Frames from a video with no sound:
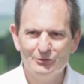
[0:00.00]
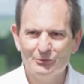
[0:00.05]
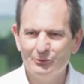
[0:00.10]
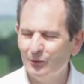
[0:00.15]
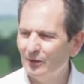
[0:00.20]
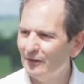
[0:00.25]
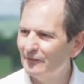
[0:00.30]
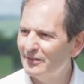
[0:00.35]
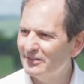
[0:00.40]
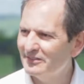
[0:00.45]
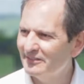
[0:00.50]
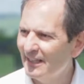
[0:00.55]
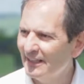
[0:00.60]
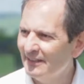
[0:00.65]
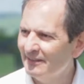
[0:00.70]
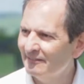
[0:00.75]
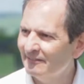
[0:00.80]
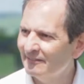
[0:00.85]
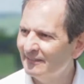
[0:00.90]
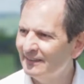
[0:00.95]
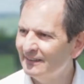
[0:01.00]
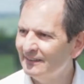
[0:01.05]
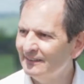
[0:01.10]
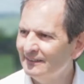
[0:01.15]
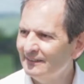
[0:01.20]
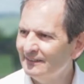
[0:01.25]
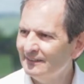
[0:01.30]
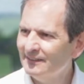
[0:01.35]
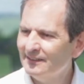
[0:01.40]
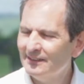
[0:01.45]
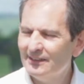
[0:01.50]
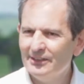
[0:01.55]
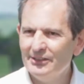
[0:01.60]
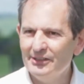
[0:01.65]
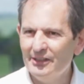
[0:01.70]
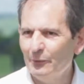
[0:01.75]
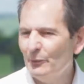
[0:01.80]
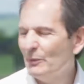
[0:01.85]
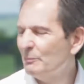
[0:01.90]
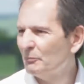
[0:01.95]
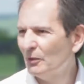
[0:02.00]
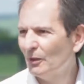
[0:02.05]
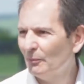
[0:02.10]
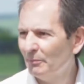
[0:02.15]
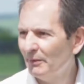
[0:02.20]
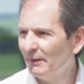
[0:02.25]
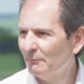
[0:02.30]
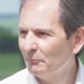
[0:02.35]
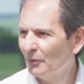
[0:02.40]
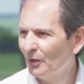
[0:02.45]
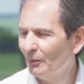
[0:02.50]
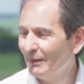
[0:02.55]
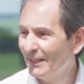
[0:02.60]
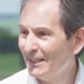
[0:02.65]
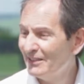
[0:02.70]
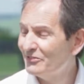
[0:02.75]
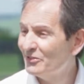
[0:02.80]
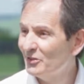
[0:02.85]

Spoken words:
and all of a sudden, you know, we'd probably had